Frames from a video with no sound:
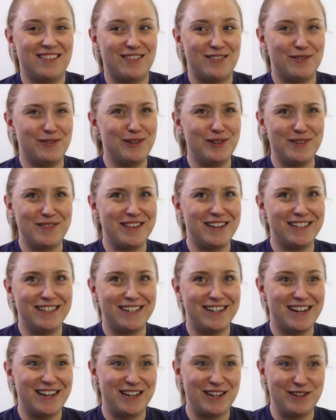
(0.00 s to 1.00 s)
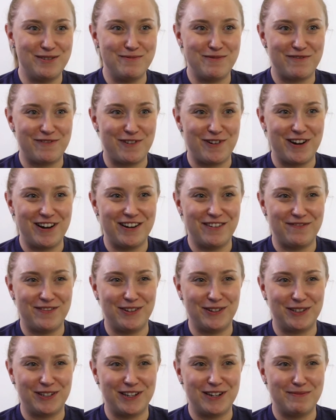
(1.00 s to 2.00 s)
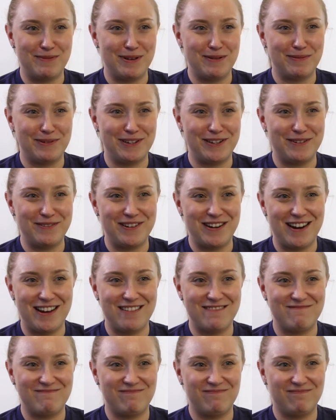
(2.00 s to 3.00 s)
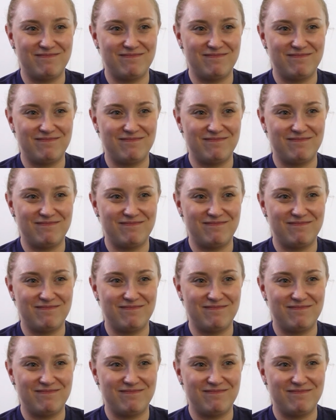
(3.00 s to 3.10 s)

Those aren't things that I could do before, and it feels good to be able to do it now.